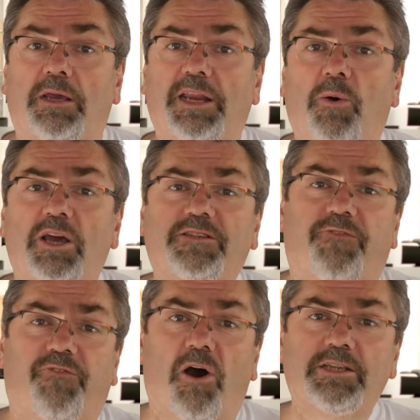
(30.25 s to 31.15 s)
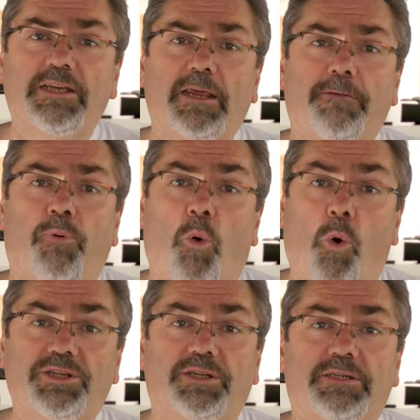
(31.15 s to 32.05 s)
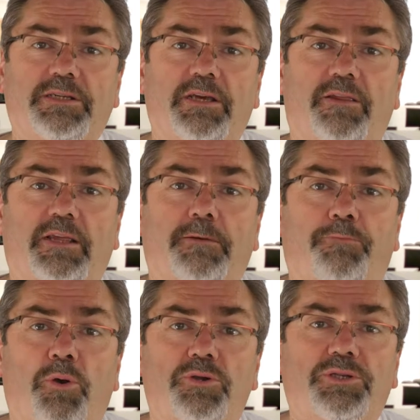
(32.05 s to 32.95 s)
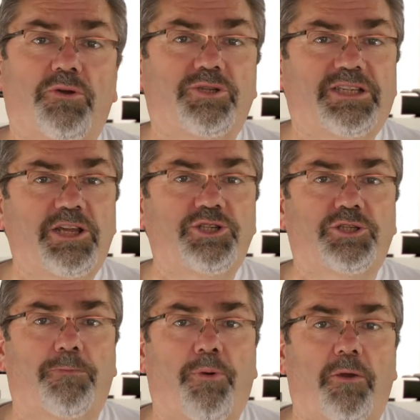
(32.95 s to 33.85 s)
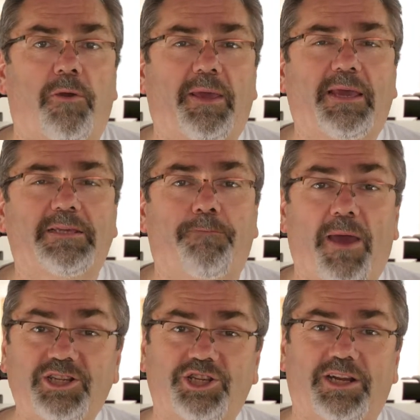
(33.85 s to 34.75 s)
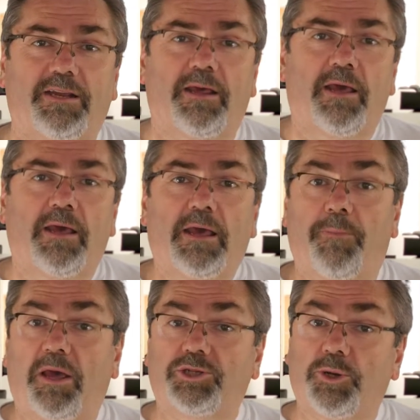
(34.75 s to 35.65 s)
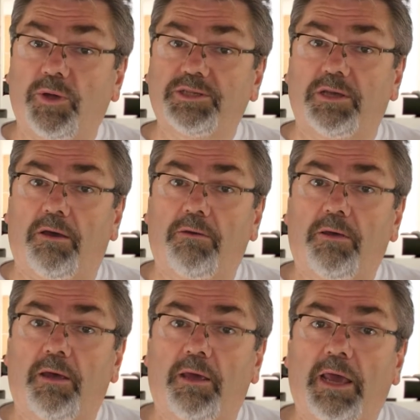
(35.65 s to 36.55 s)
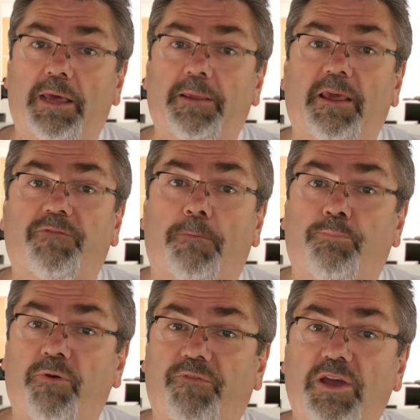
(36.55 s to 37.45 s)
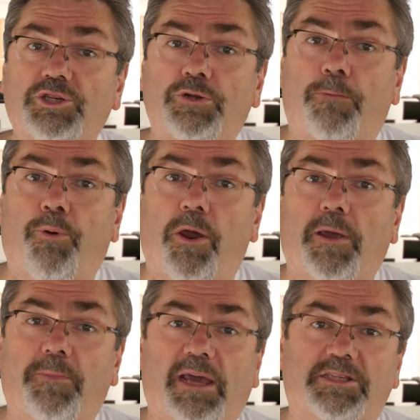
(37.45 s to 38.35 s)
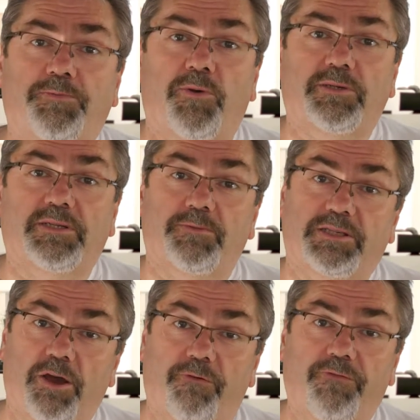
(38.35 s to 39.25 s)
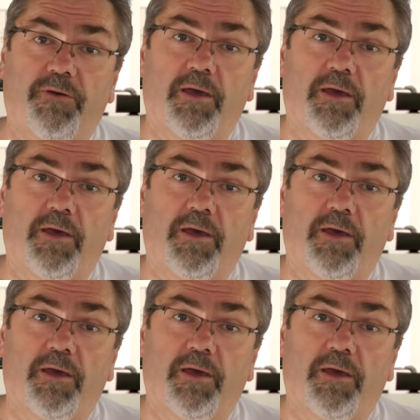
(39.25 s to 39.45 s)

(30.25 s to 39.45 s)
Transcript: You know, it's vitally important that the person who teaches you programming is passionate about doing so, and that they've got professional programming experience themselves,